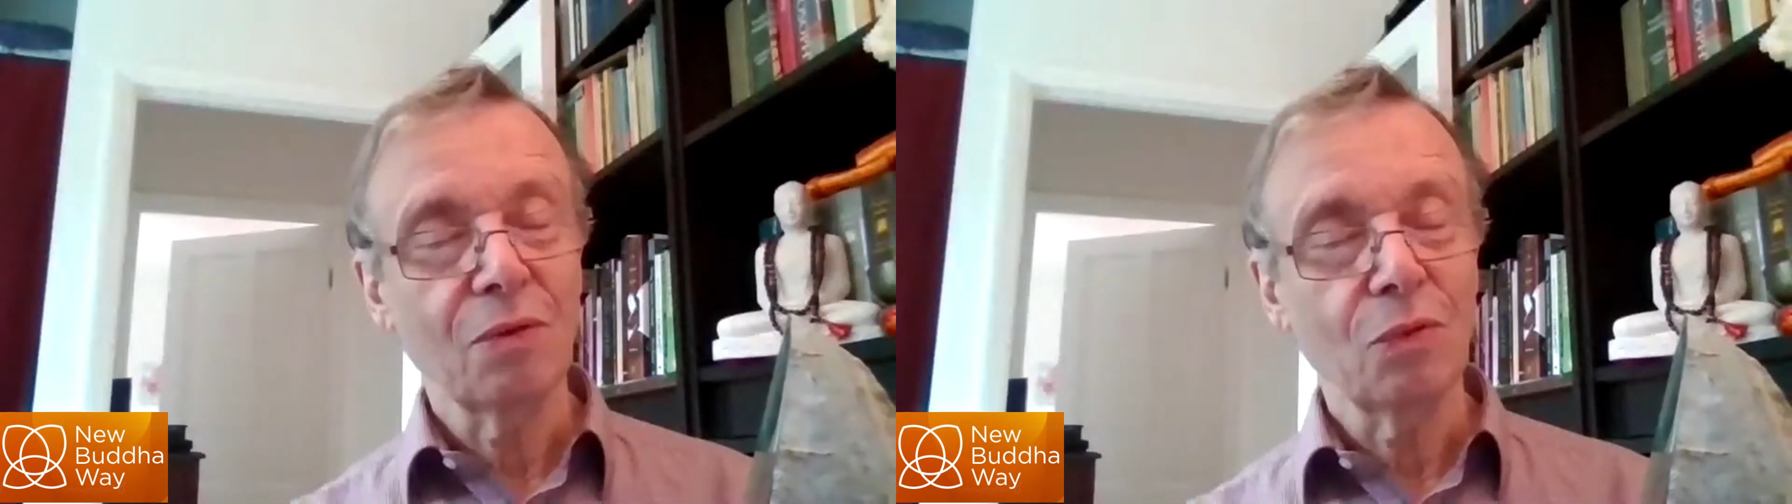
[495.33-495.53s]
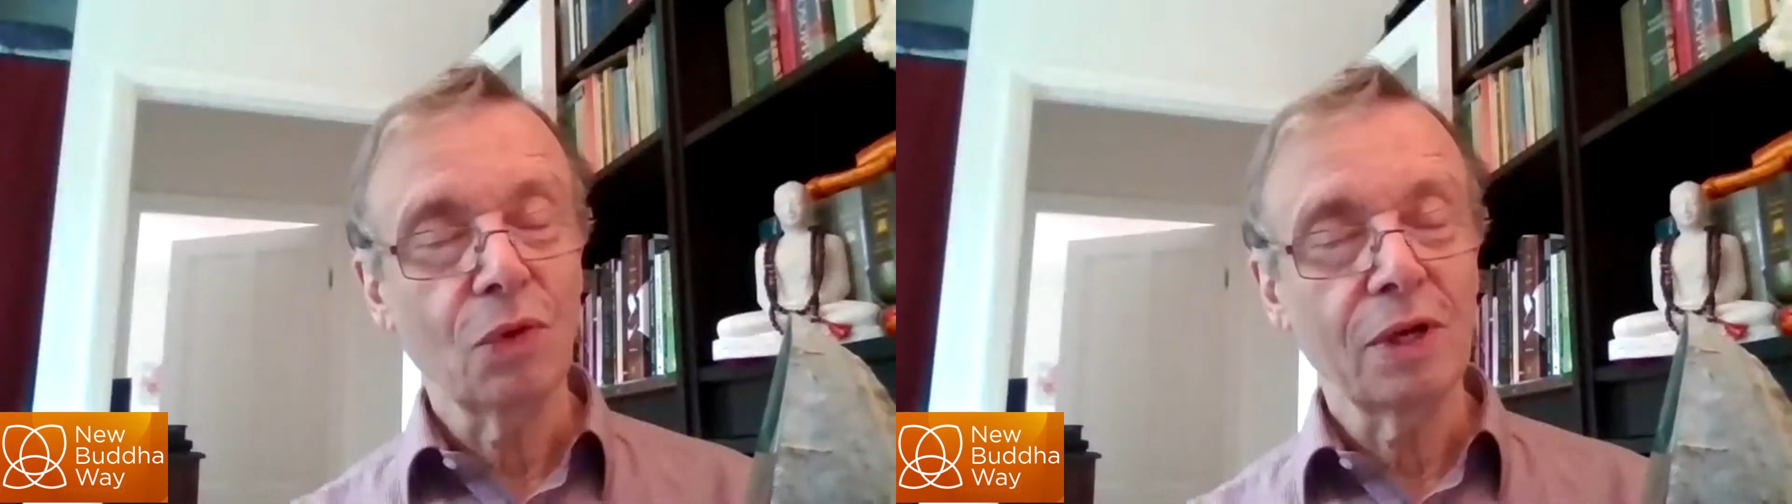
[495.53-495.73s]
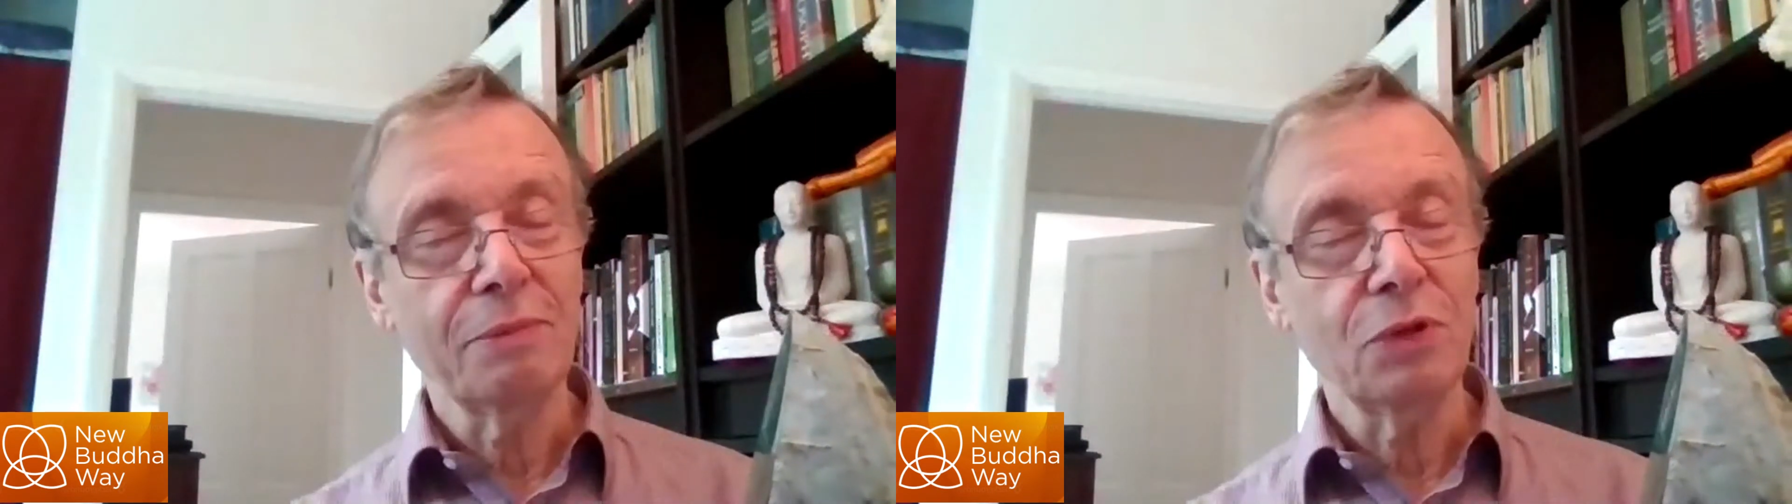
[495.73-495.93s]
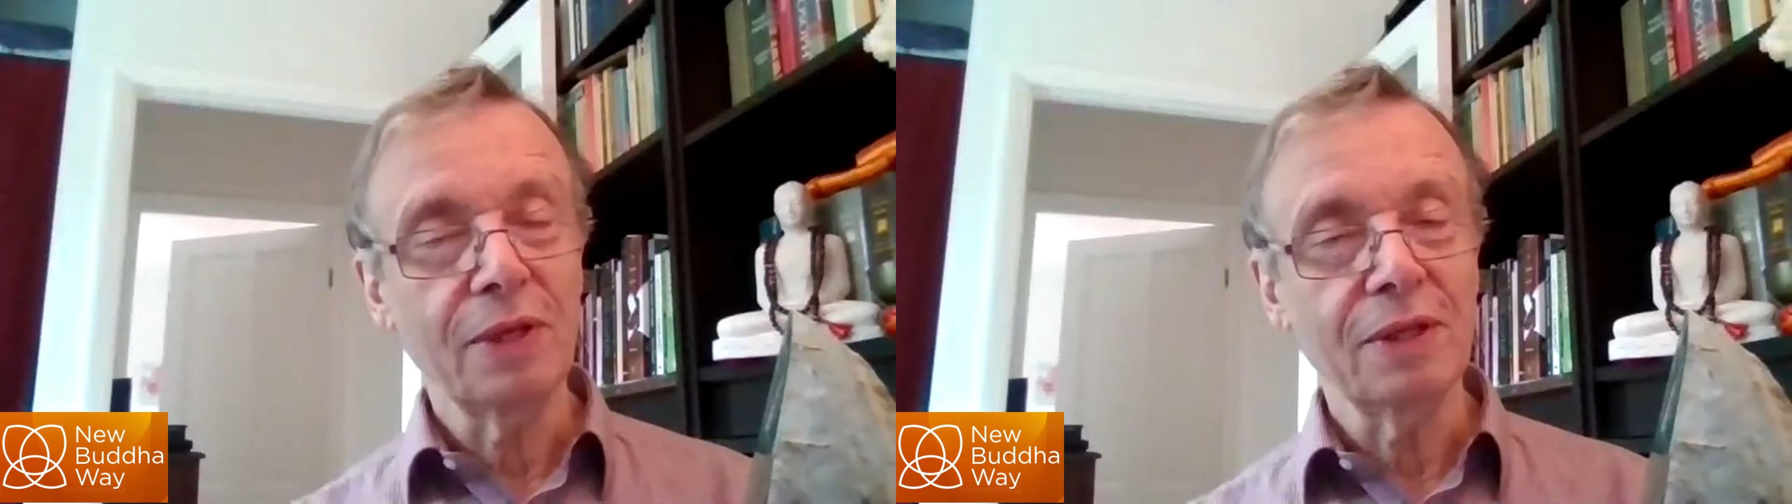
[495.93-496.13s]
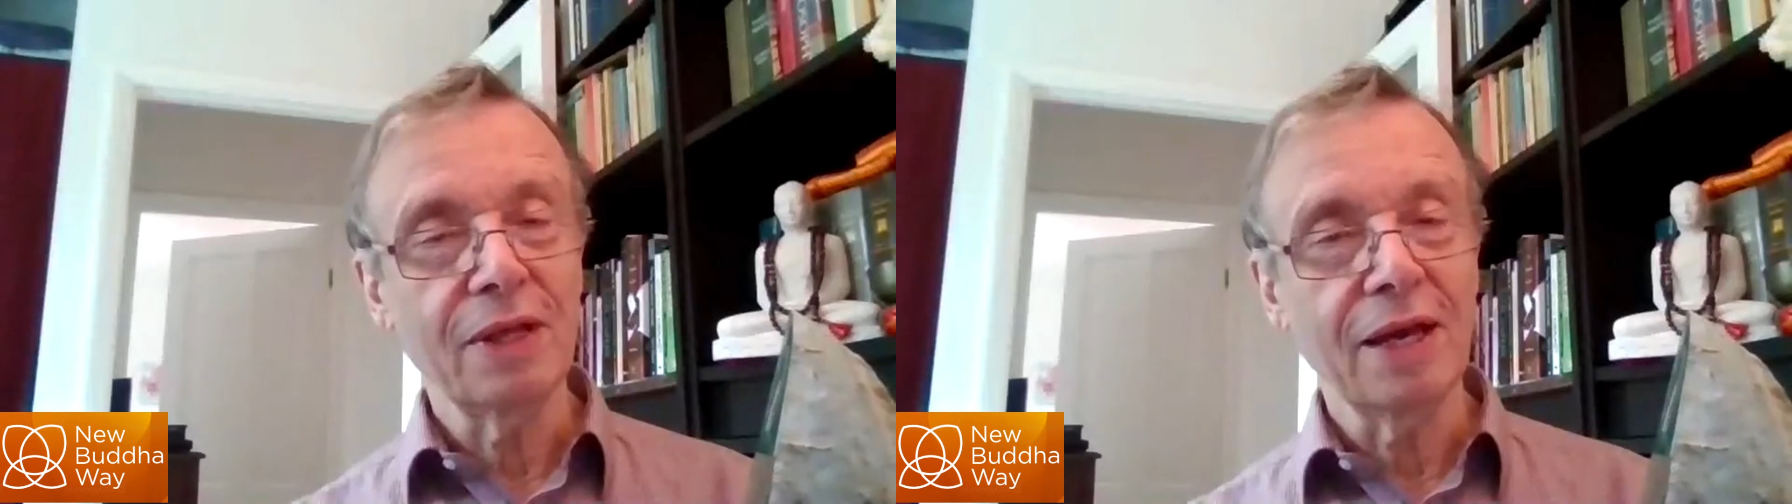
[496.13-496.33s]
what I'm
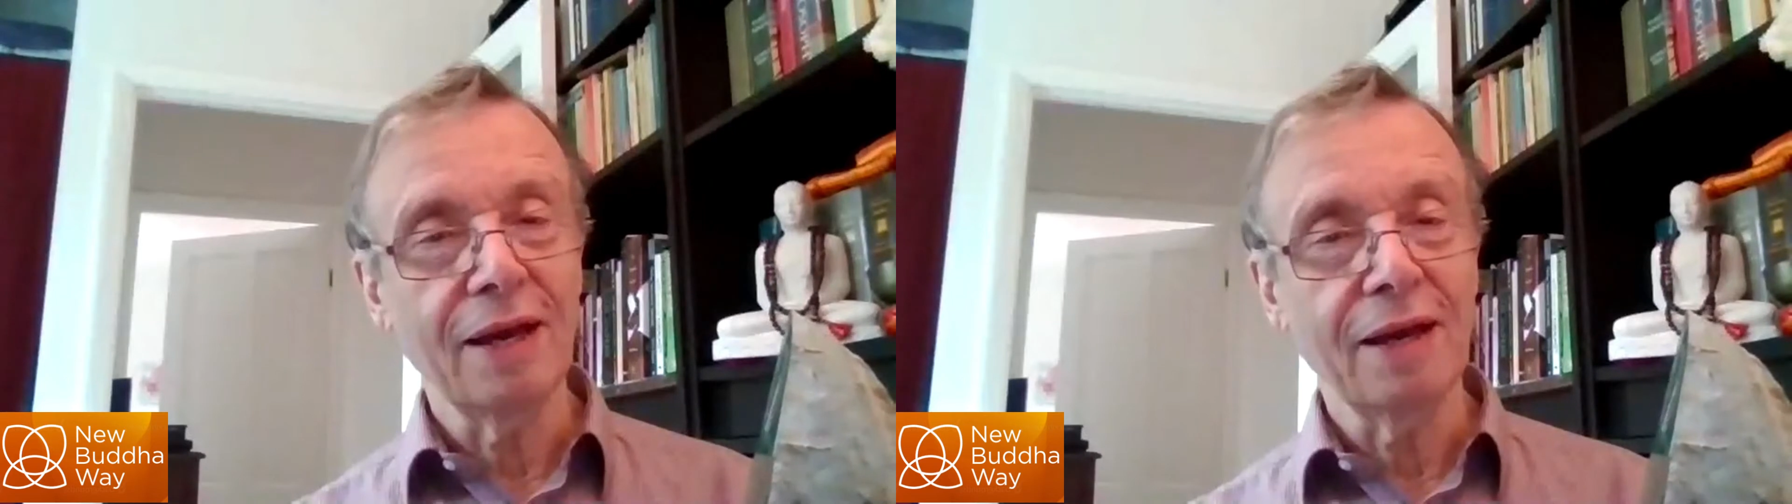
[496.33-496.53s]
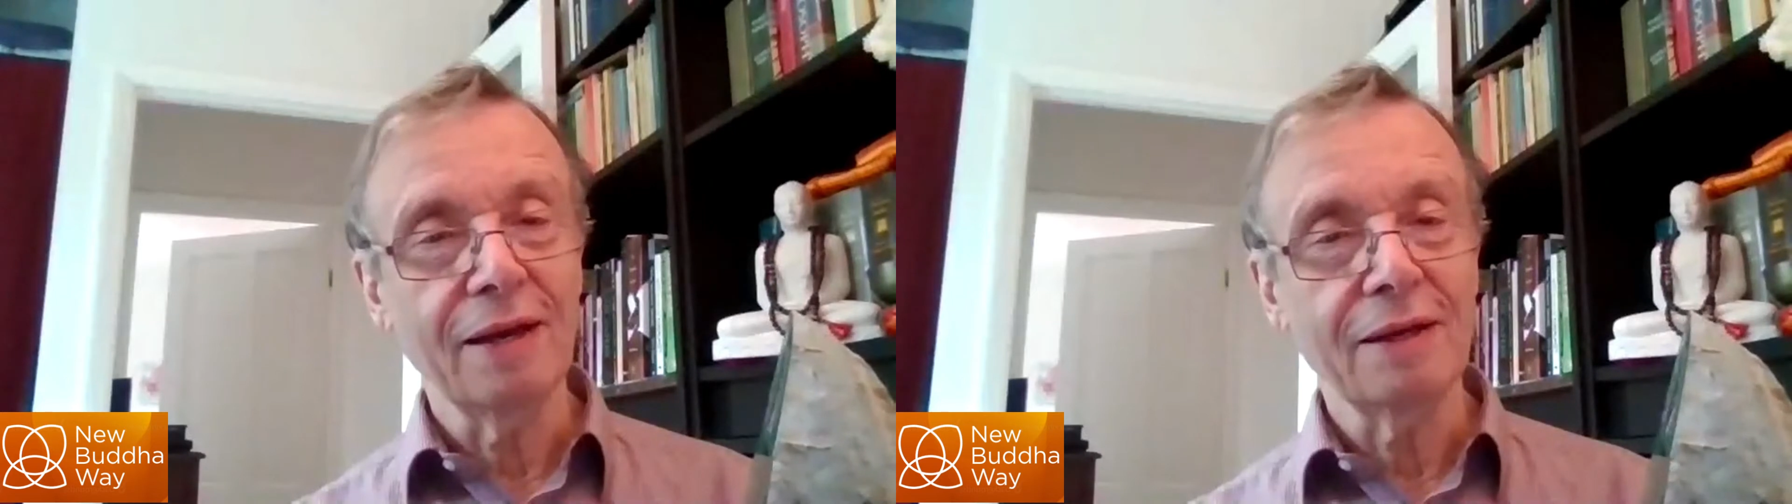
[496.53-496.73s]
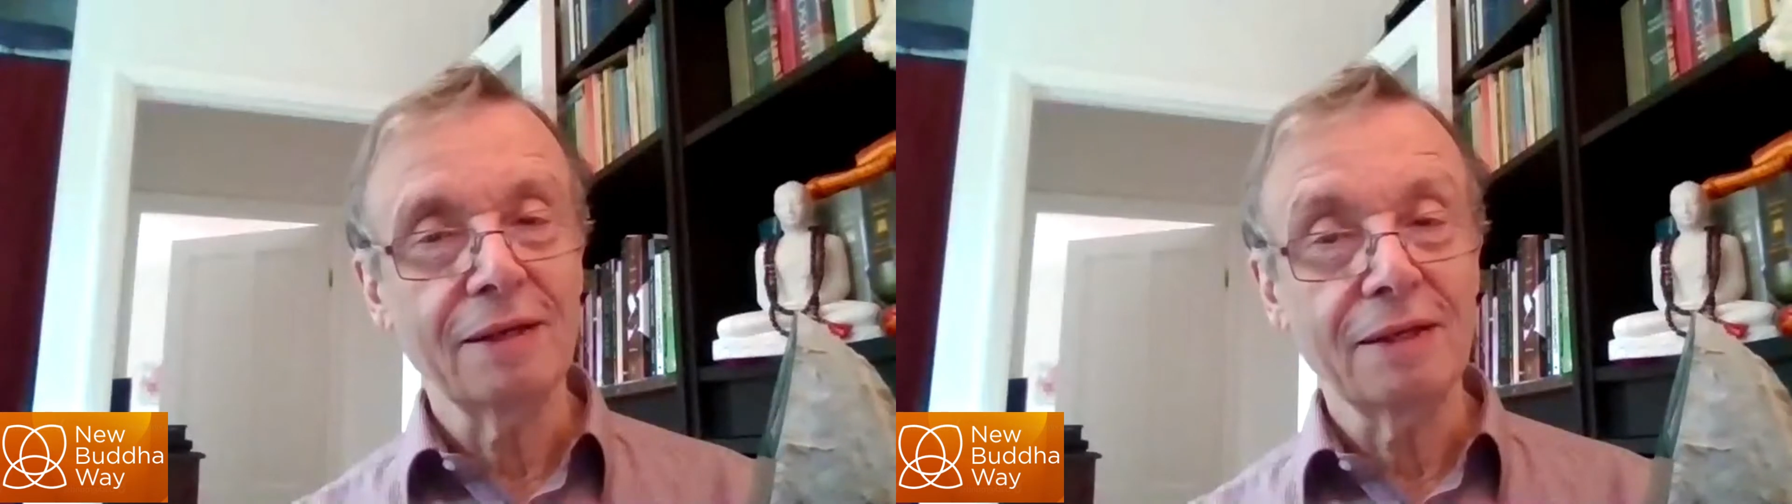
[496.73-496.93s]
doing there